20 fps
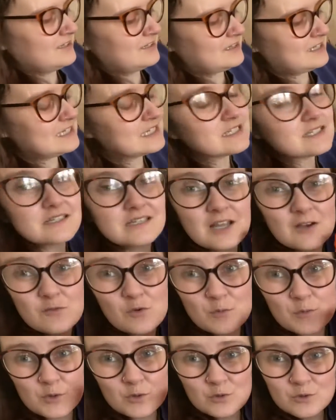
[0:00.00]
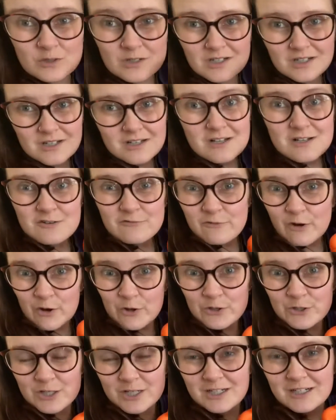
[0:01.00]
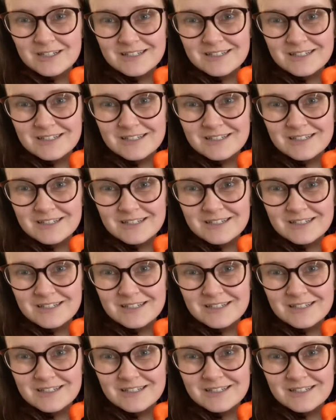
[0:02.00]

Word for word: this lovable rogue.